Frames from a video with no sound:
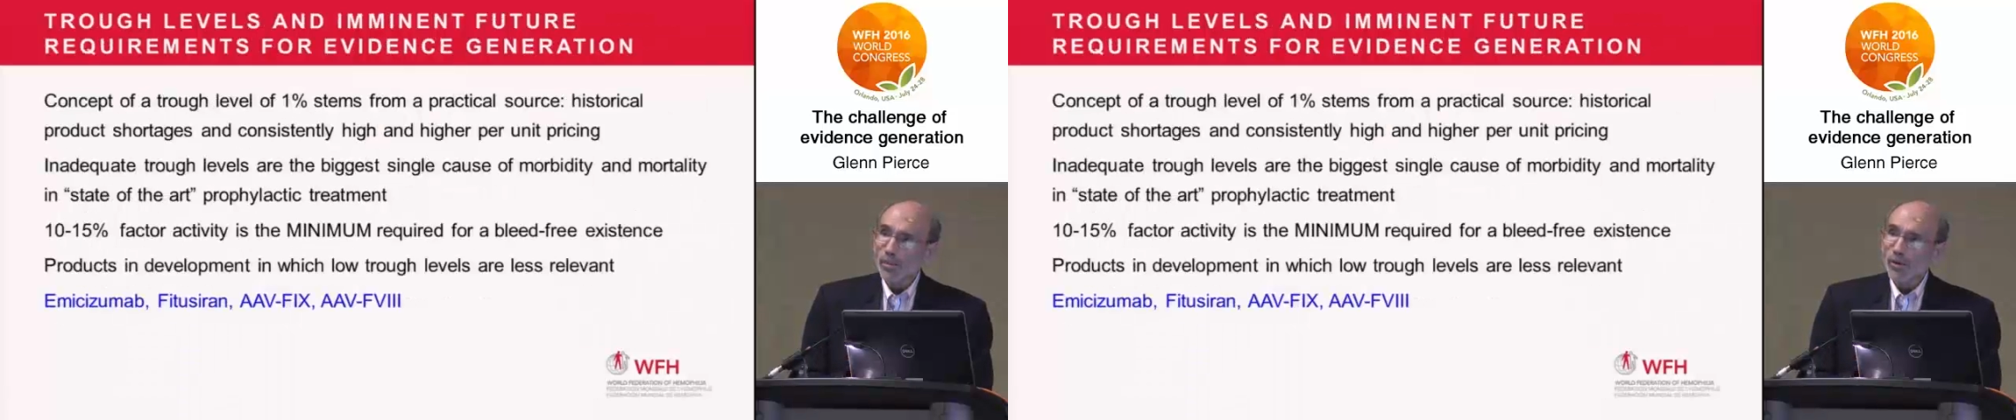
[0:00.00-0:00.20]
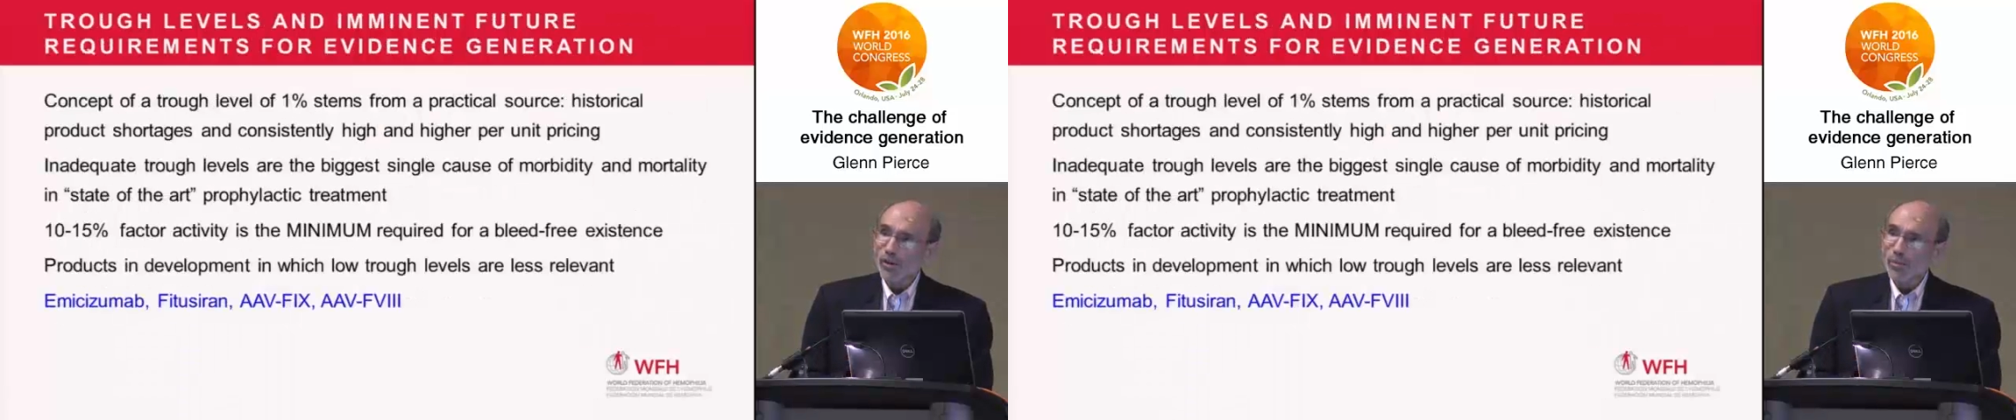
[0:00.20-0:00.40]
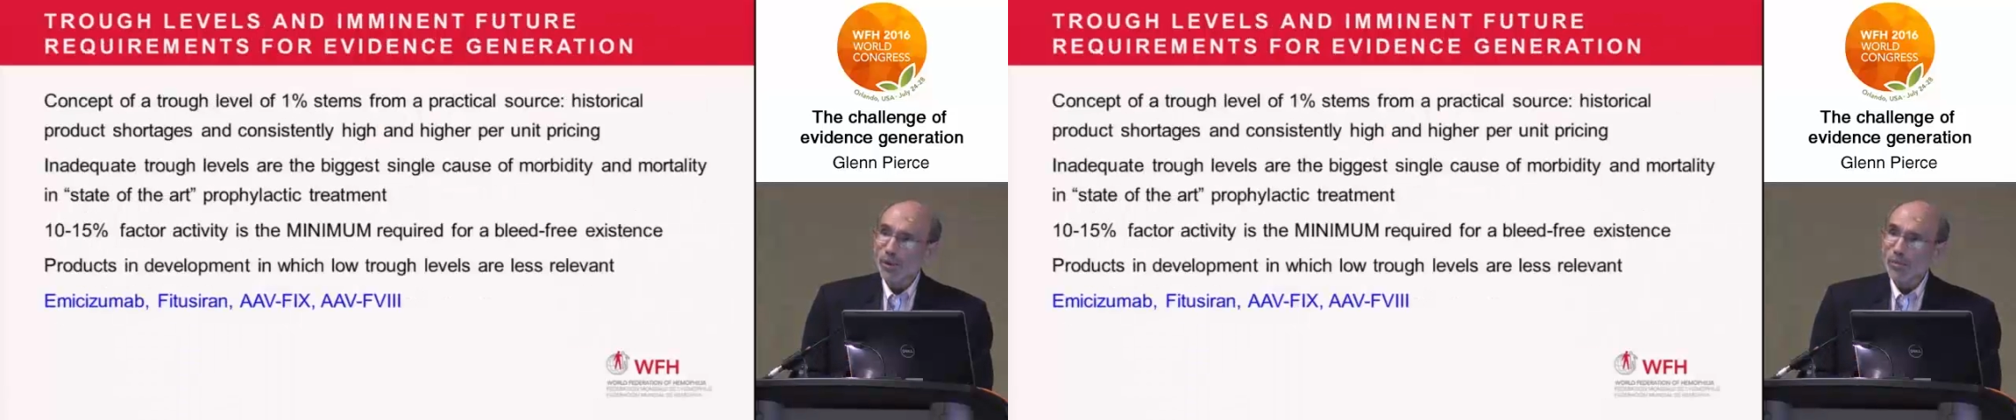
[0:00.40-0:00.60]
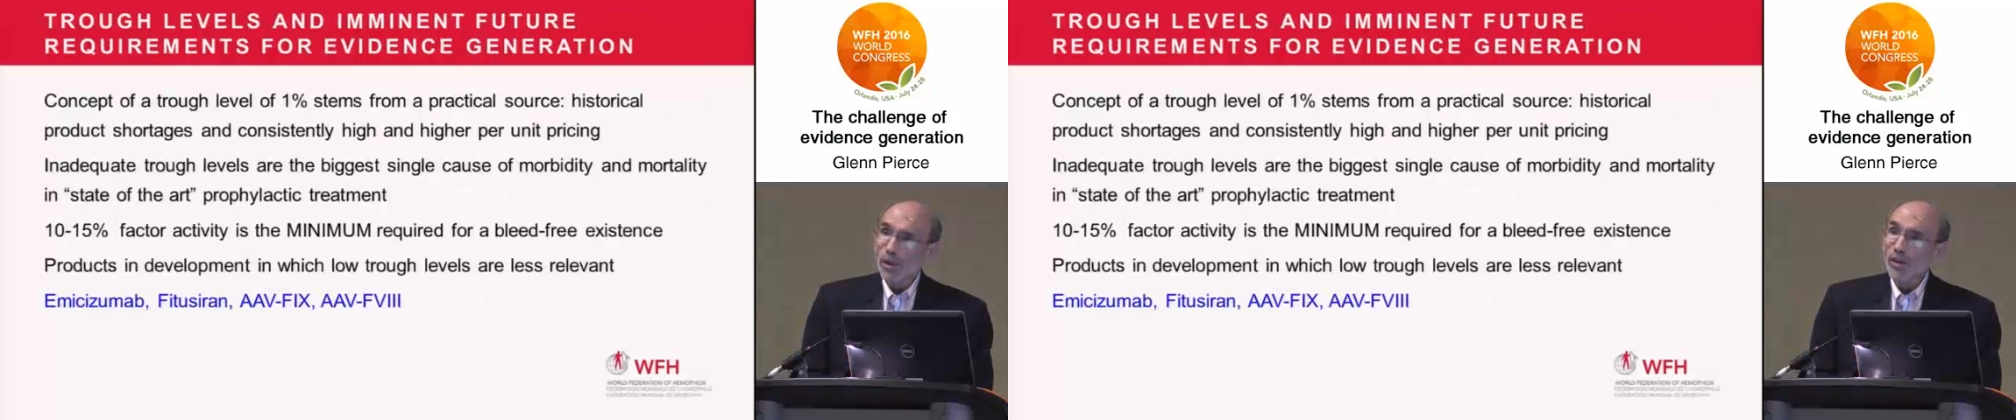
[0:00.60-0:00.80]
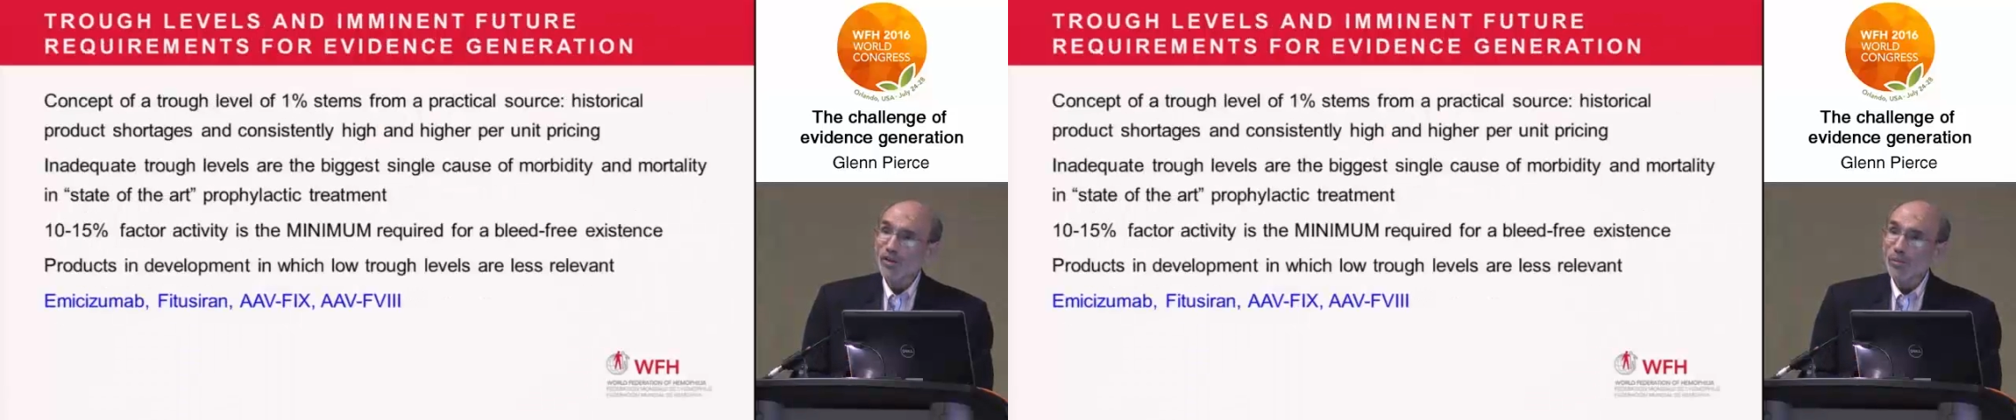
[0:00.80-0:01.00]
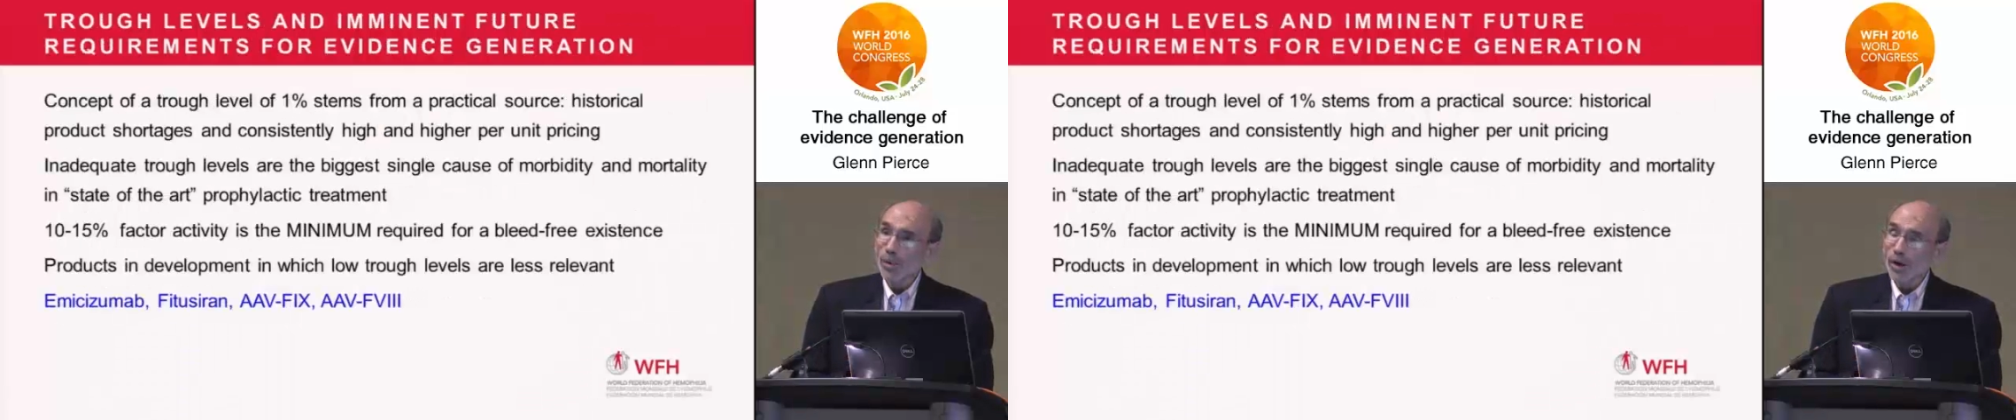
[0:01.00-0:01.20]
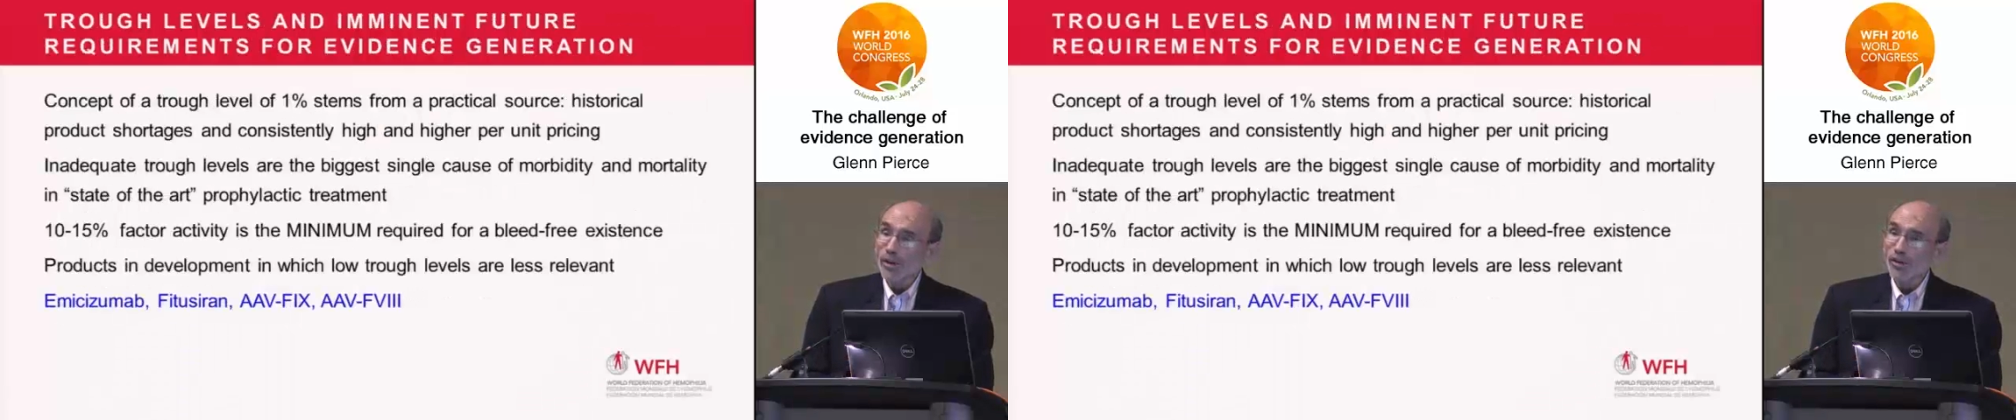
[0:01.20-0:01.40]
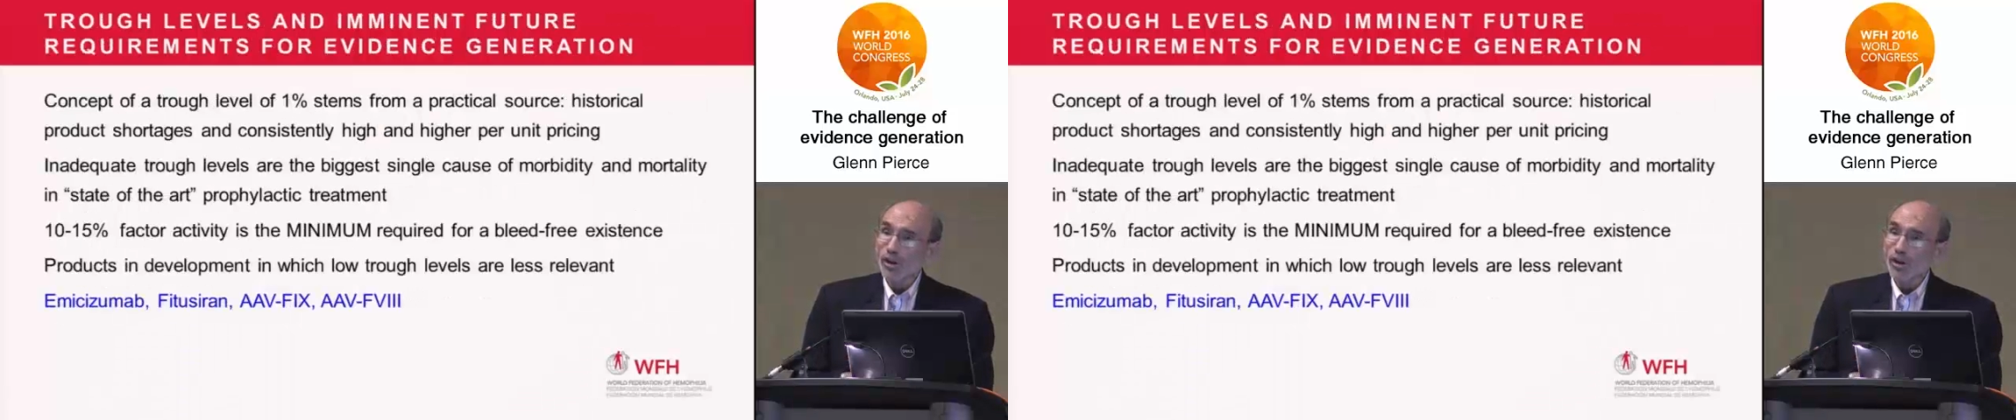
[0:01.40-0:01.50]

simply based upon the